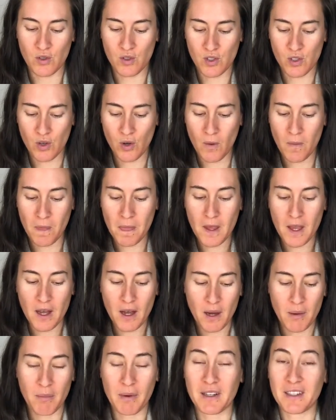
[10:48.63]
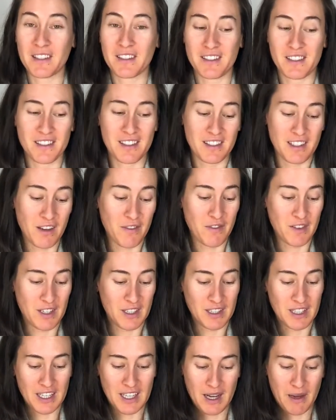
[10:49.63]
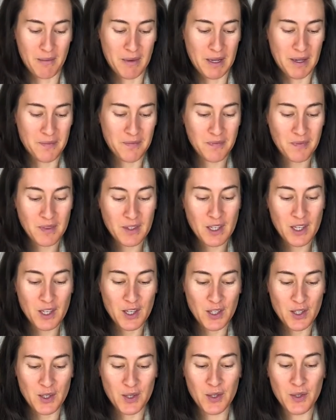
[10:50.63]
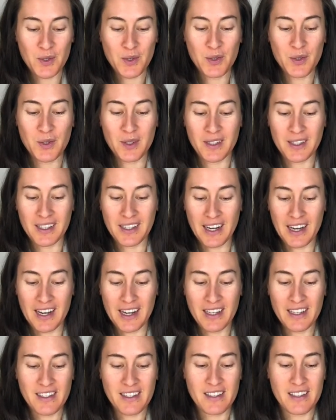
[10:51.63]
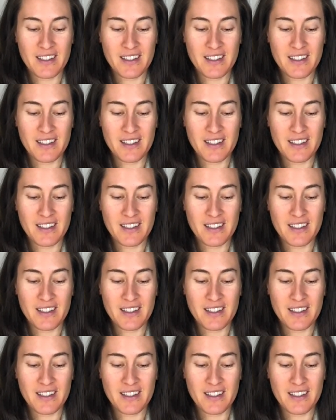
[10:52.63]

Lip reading: So abundance is definitely coming. You got